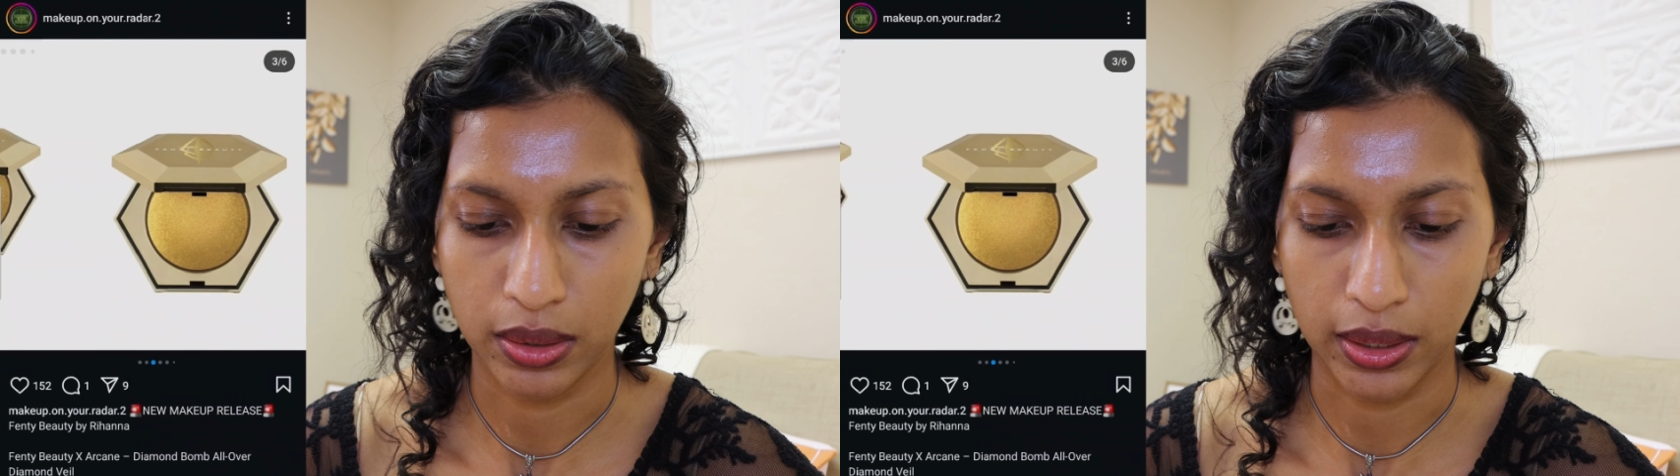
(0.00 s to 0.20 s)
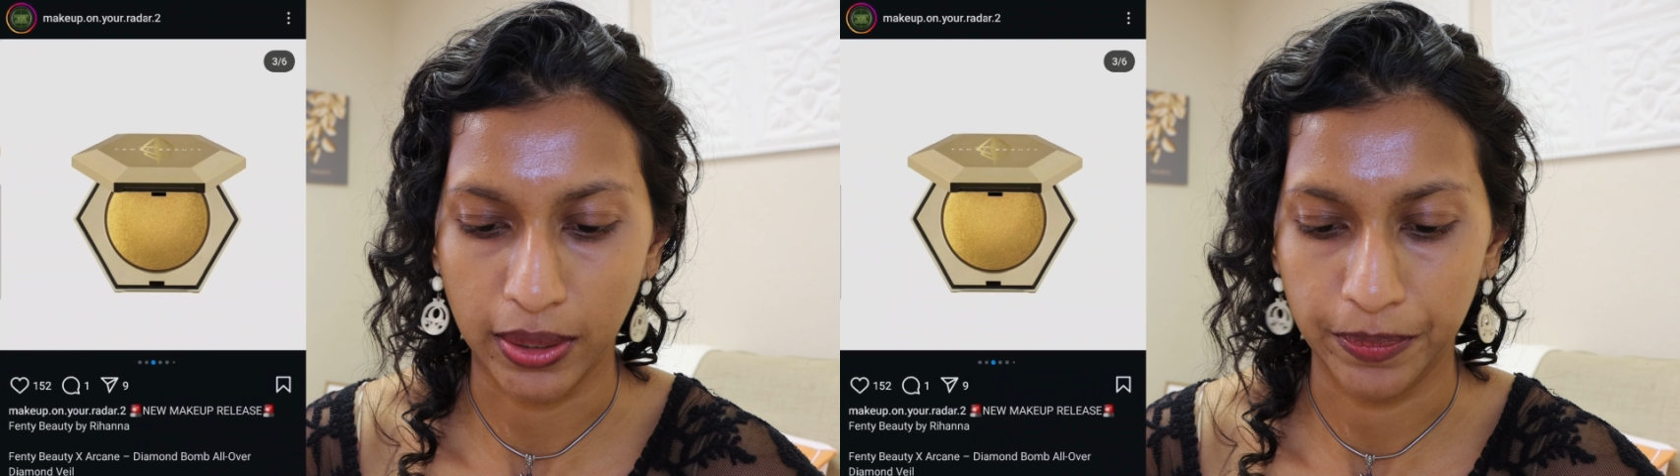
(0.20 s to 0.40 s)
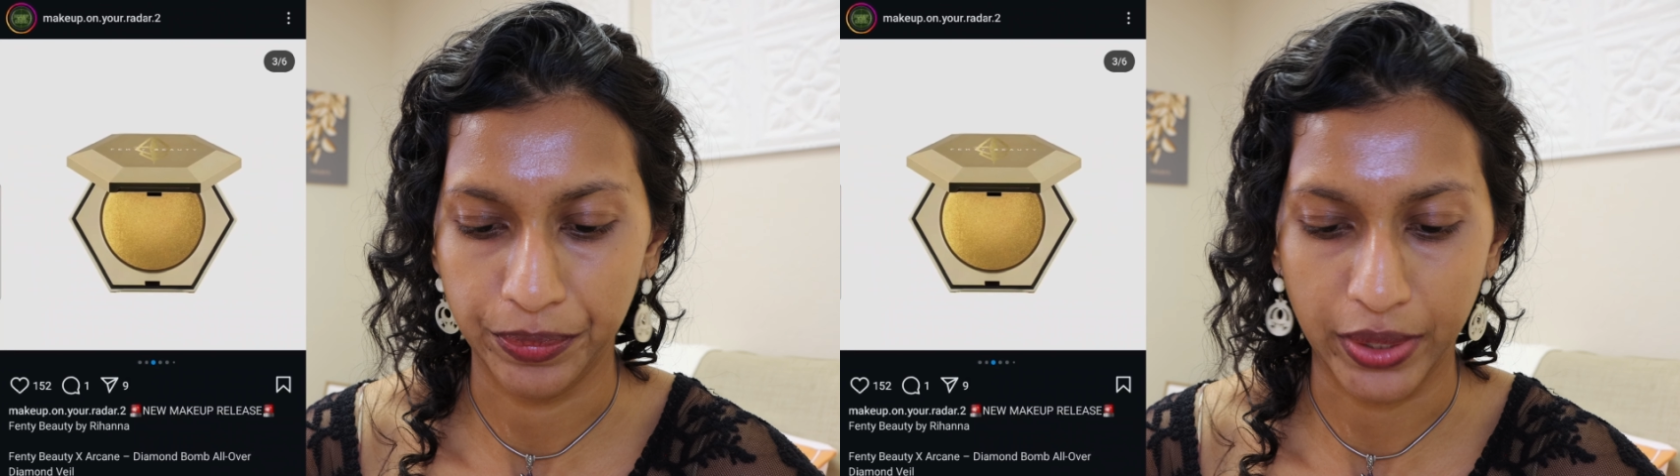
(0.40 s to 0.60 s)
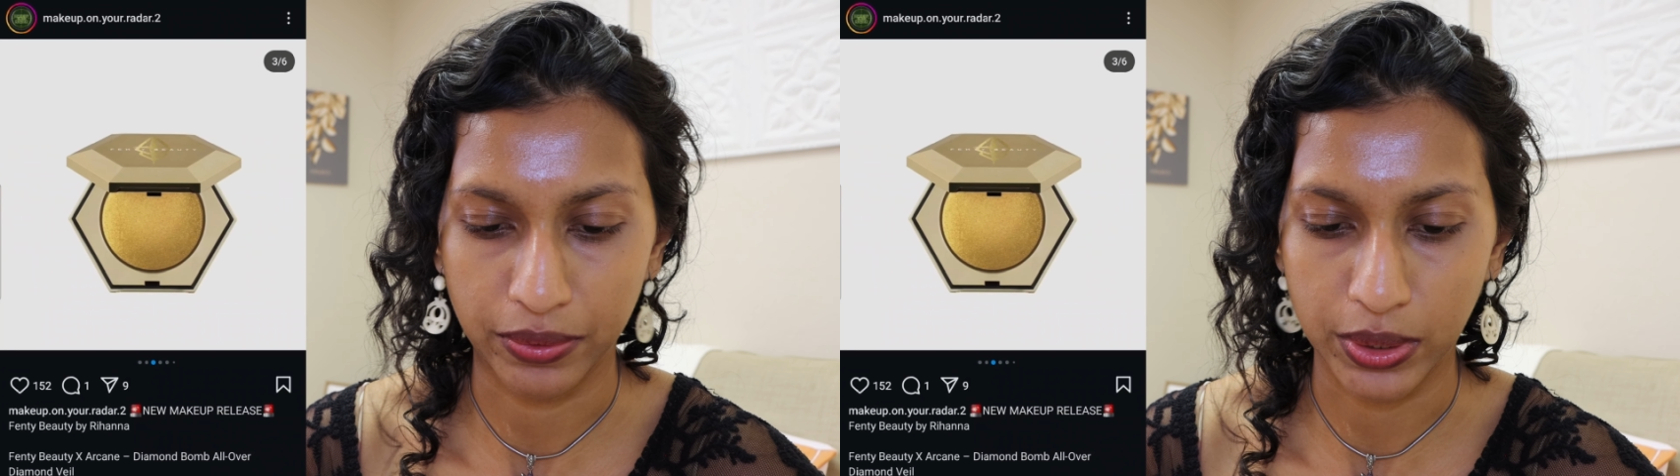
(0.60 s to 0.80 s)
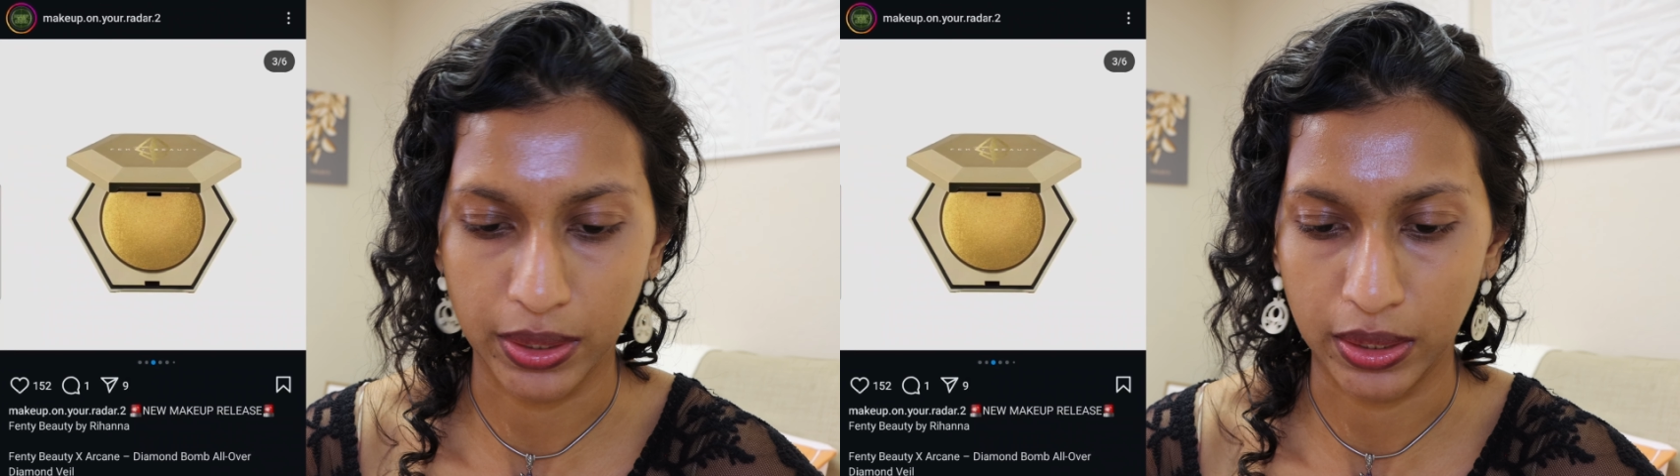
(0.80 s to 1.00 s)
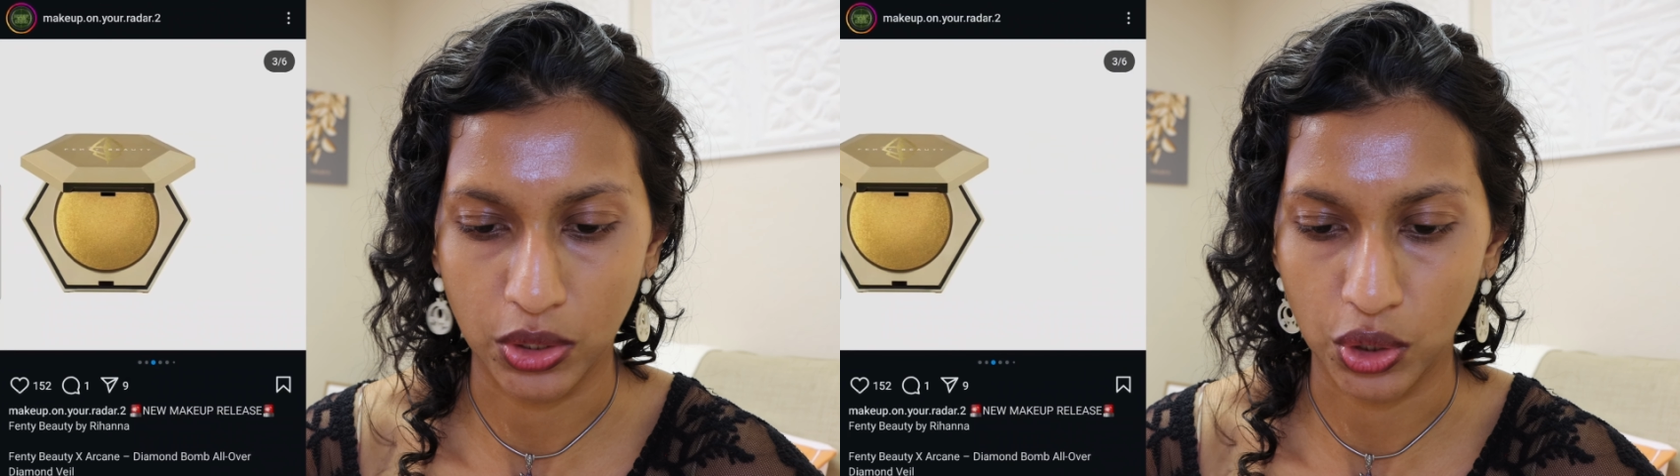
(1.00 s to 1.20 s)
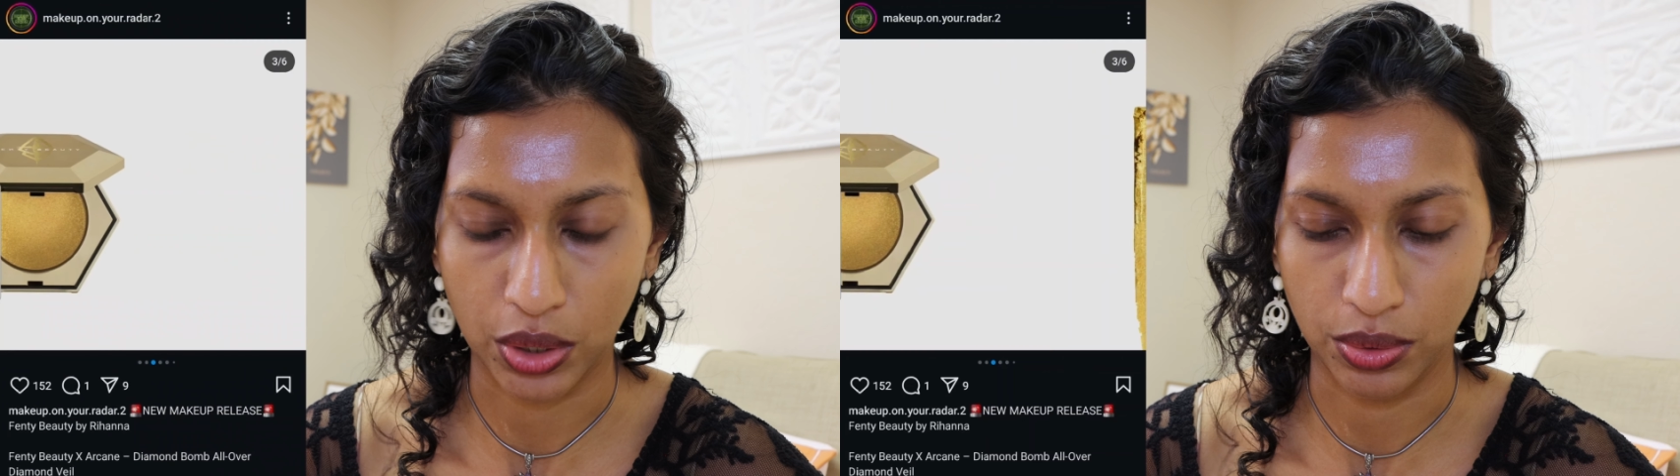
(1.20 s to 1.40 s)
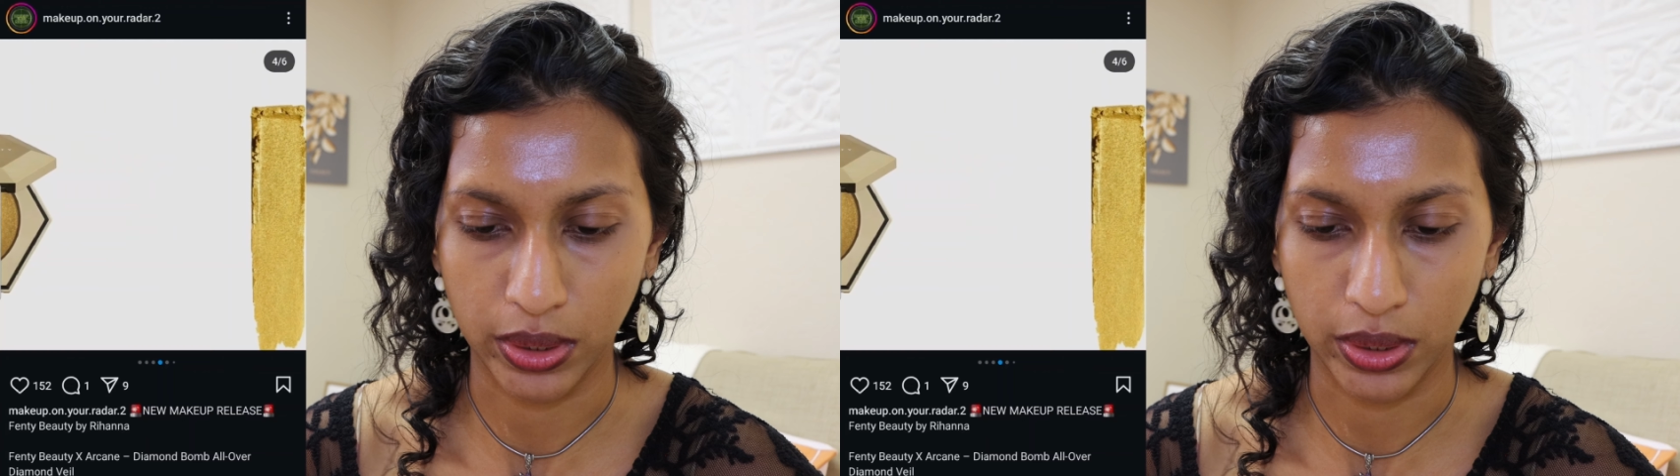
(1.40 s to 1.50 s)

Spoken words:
Everything in general